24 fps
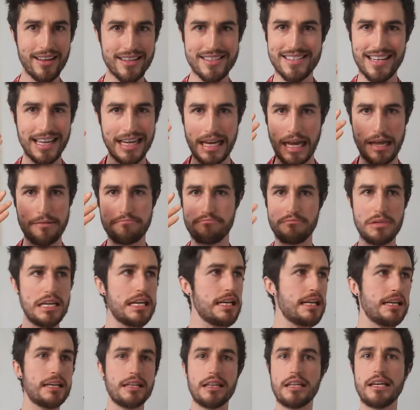That's like
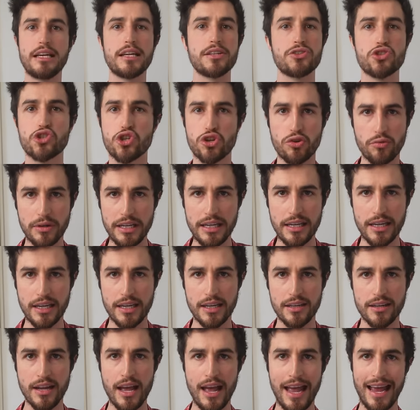immediately
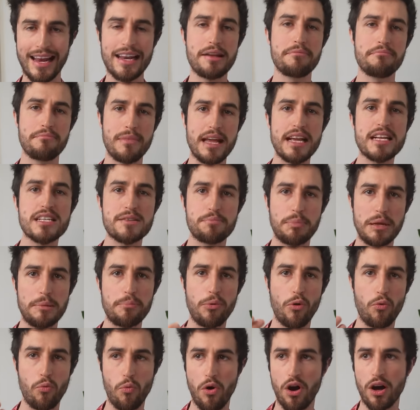intriguing and it makes
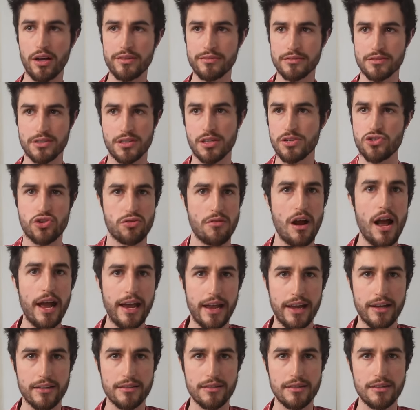people want to try
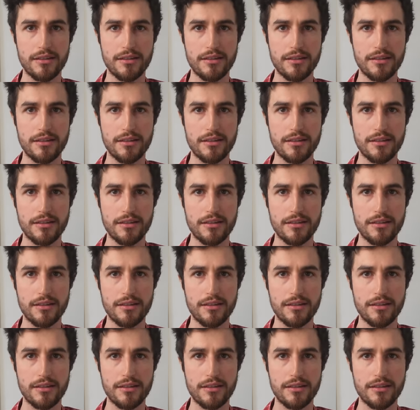it.